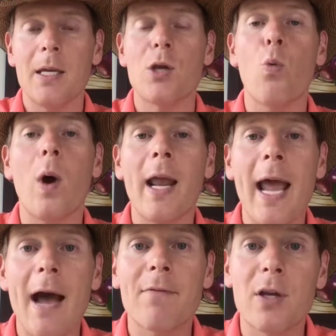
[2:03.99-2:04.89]
You want to
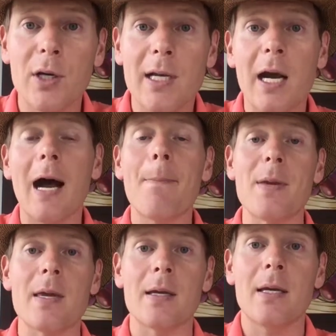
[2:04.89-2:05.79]
have good
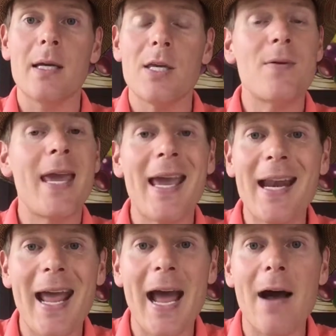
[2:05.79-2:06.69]
copy. You
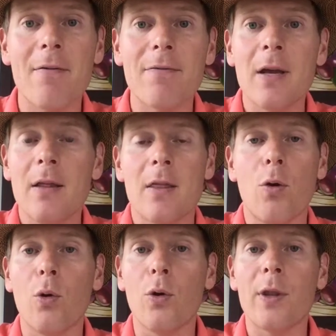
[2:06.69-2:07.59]
can't have the
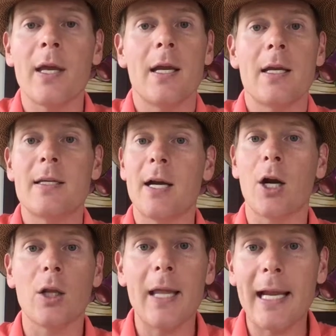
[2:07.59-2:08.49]
old
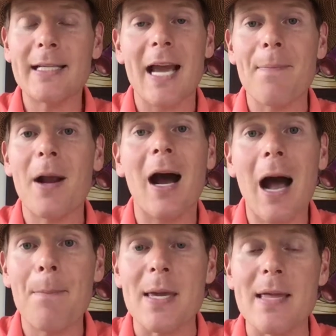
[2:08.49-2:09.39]
derelict type
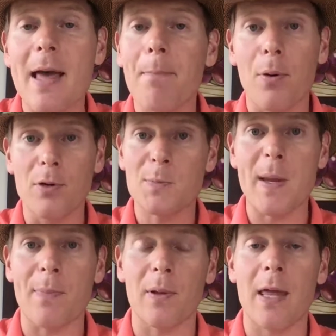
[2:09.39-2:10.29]
copy that pulls
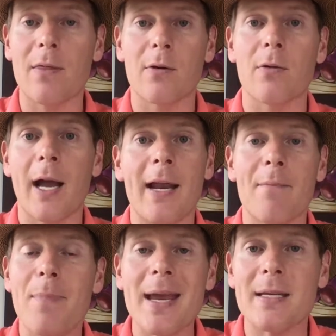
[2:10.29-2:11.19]
people in through kind
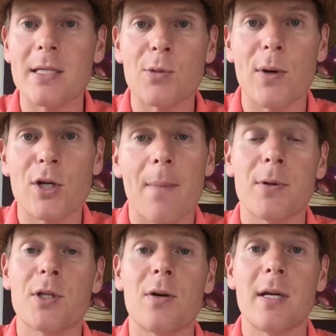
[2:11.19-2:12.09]
of bait and switch
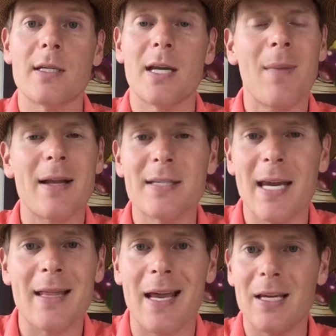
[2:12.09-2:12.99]
opportunities. I'm not
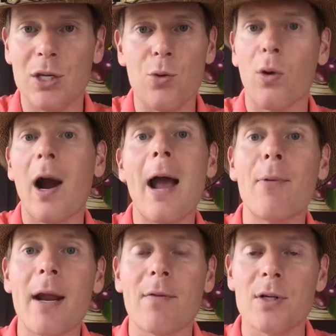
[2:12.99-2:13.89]
saying that you or I
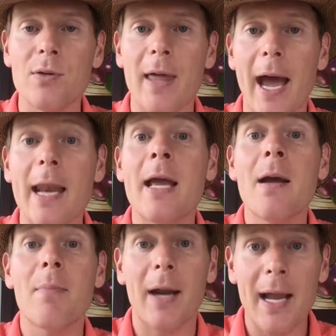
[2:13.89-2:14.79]
would ever do that,
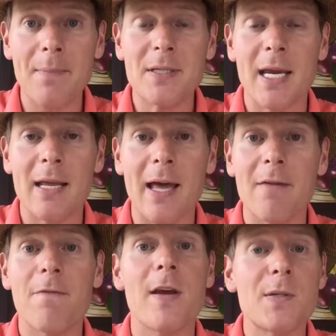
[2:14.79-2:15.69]
but I am saying
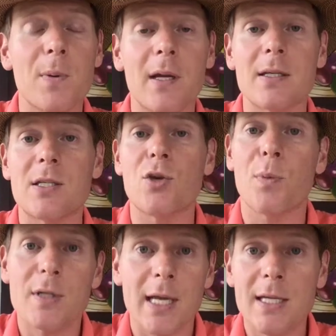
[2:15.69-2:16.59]
that Facebook is
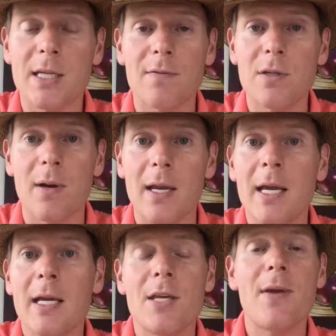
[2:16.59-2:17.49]
super sensitive to it.
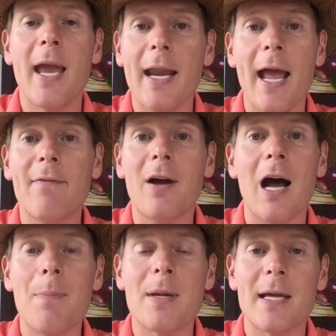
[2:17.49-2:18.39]
You can't have
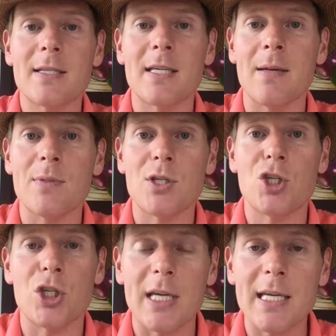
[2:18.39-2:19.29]
copy that seems
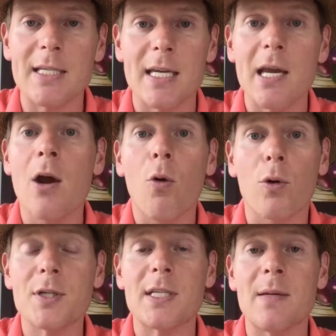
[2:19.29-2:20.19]
cheesy
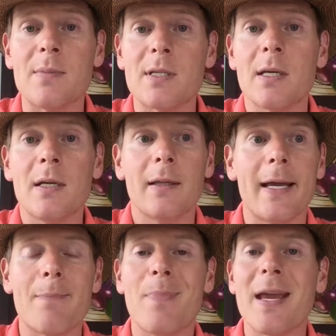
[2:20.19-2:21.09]
or seems
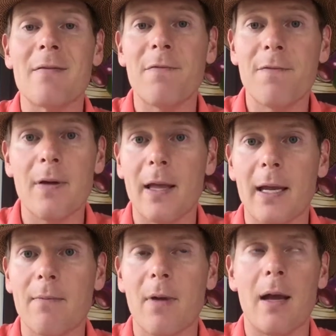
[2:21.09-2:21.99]
like bait and
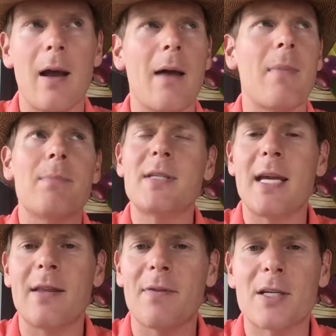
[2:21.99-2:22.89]
like I'm
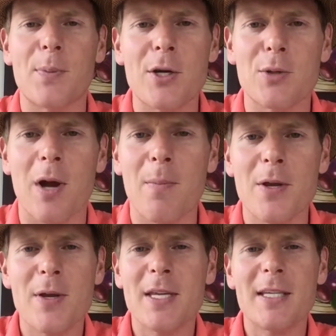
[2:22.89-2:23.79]
saying the expression wrong, but
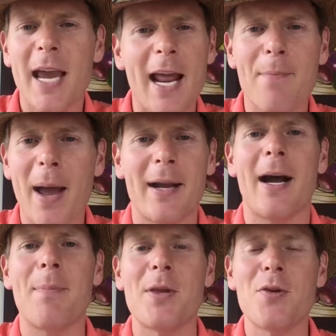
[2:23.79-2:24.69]
you just can't have bad
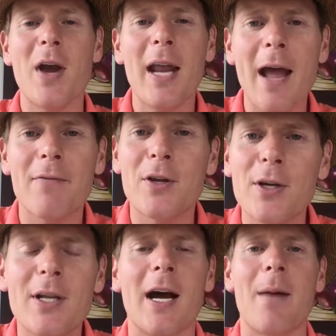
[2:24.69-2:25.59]
copy. You got to have
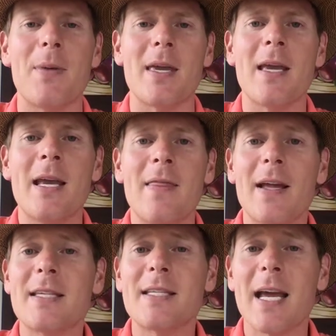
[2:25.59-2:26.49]
good copy
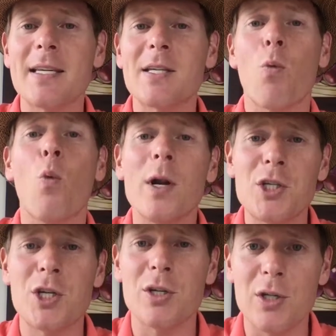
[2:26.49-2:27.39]
that says
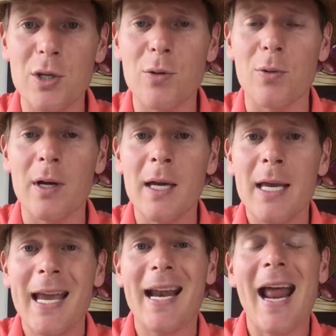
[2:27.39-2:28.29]
what you do.
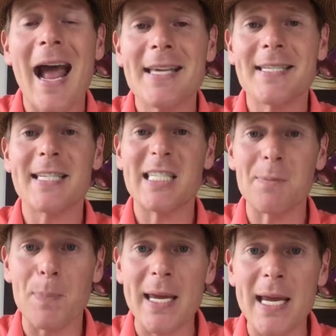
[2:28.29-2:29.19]
And it has to
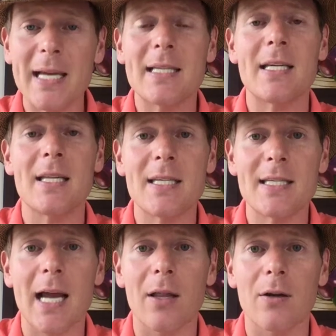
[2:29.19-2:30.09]
speak to the
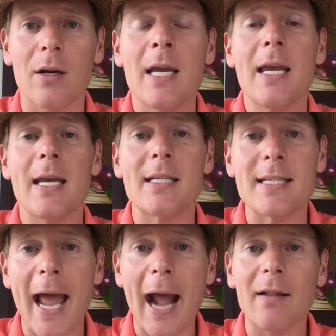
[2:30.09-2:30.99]
seller
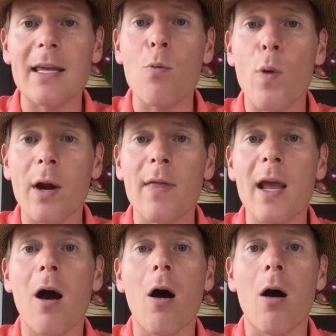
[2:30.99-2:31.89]
exactly where they
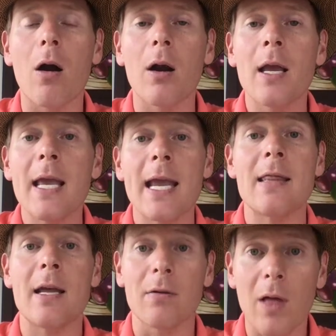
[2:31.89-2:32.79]
are
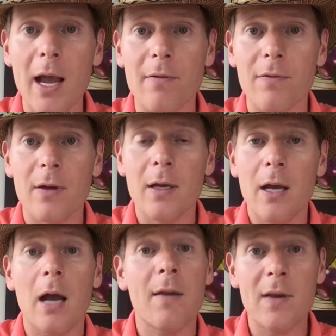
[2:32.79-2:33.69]
in their life.
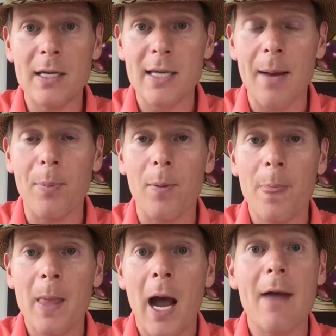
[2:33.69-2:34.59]
I'll give you an example.
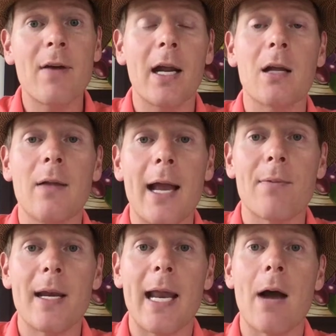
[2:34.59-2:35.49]
I've got a client
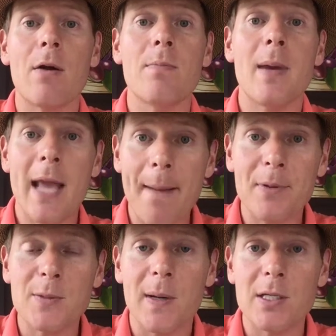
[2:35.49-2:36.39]
right now in
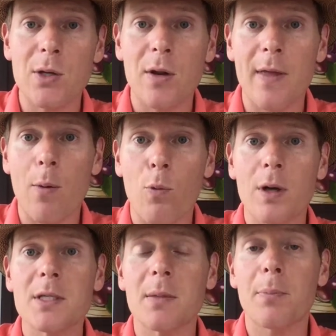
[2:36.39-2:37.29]
Minneapolis, Minnesota that
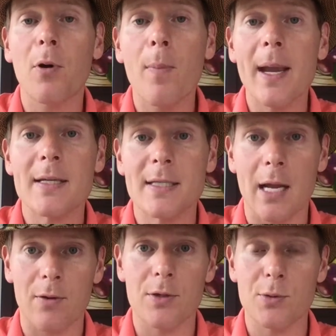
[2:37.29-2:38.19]
works the probate
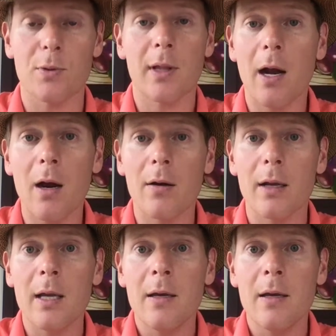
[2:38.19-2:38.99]
sellers really hard.